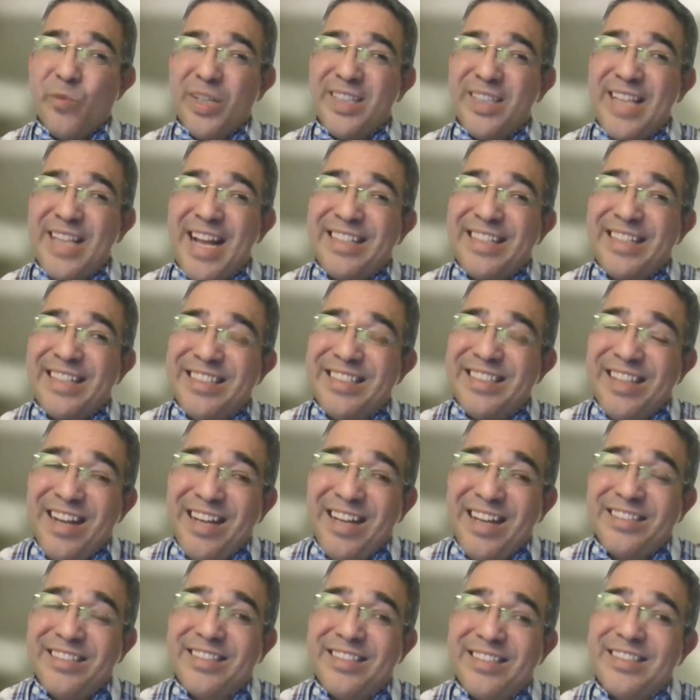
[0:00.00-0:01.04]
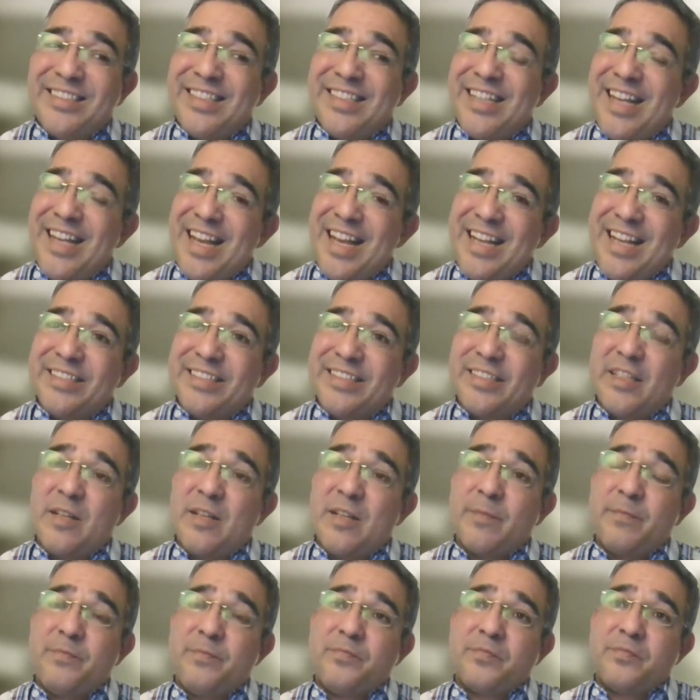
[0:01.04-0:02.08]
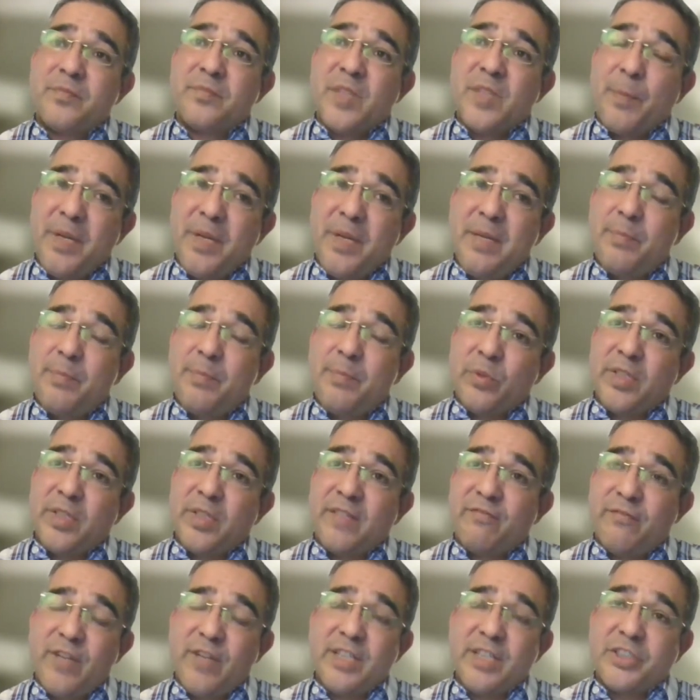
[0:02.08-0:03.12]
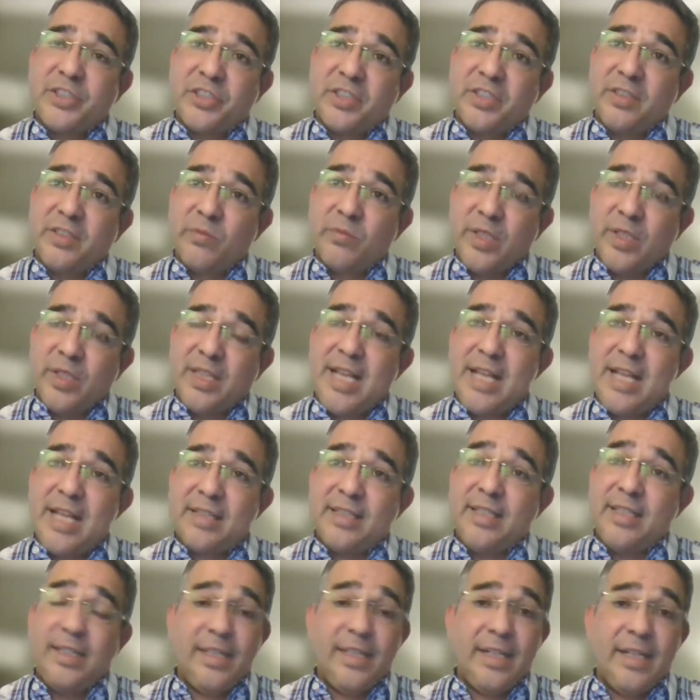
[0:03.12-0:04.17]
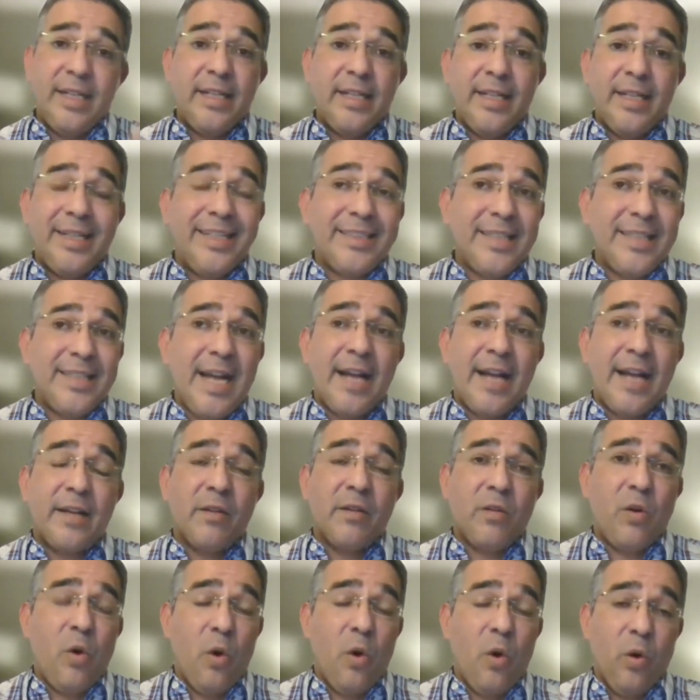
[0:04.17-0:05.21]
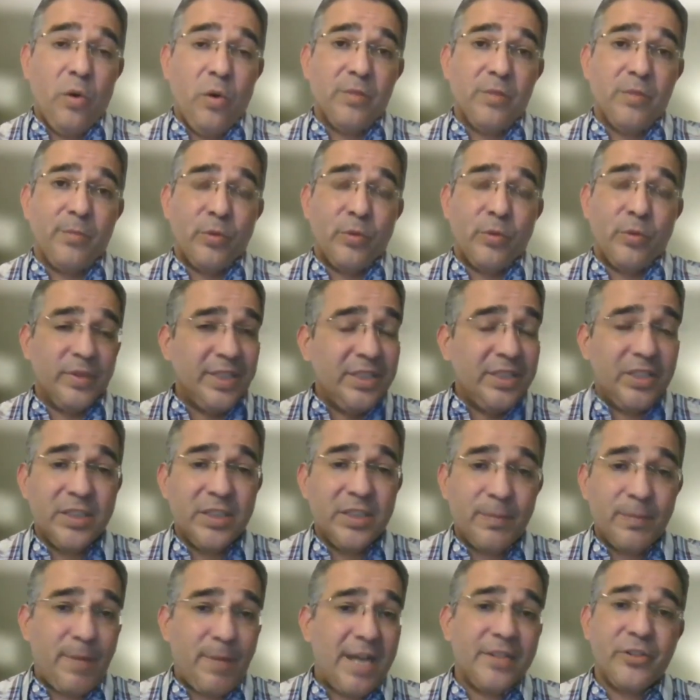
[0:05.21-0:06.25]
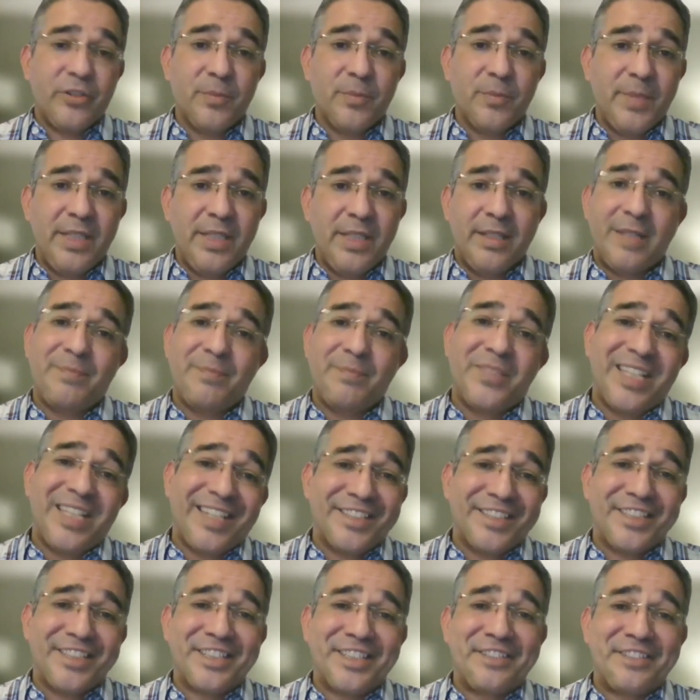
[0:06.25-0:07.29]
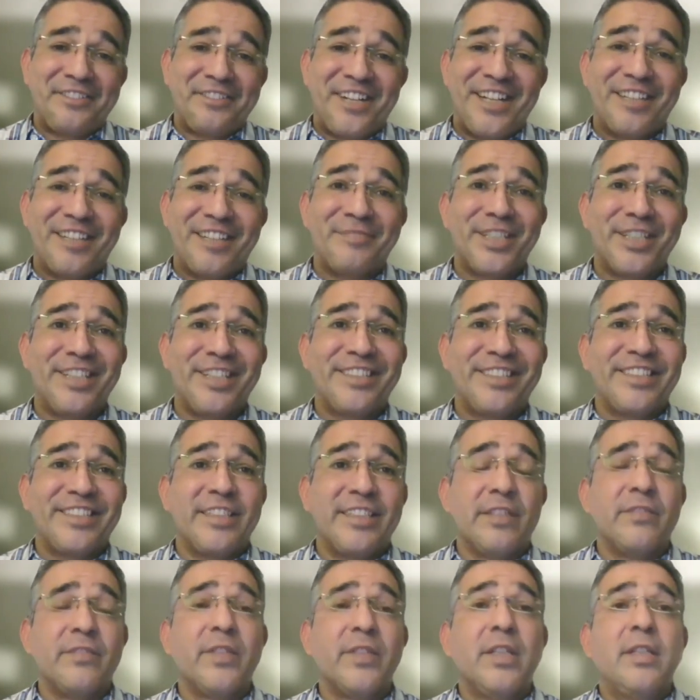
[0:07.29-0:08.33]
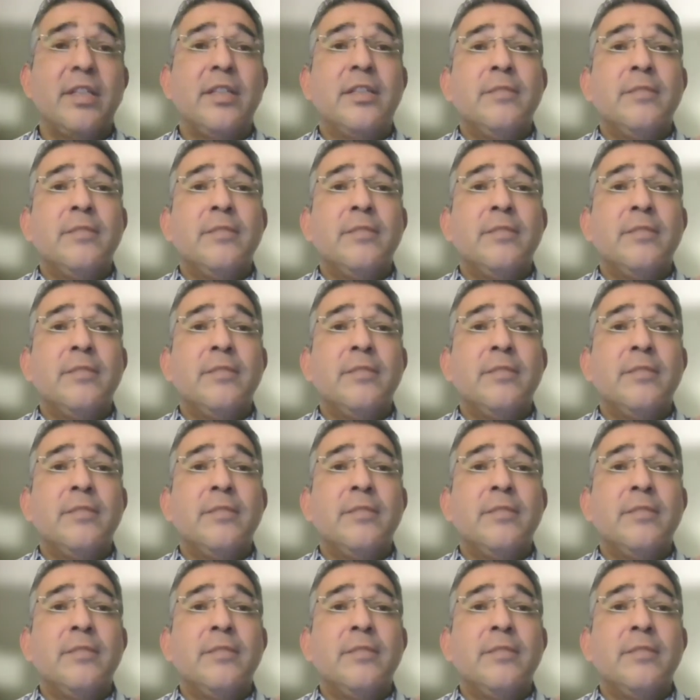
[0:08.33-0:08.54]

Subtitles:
what that does is it ends up the people that function with that thinking, and it's not horrible. It just bothers me. I'm delicate, right? I'm sensitive.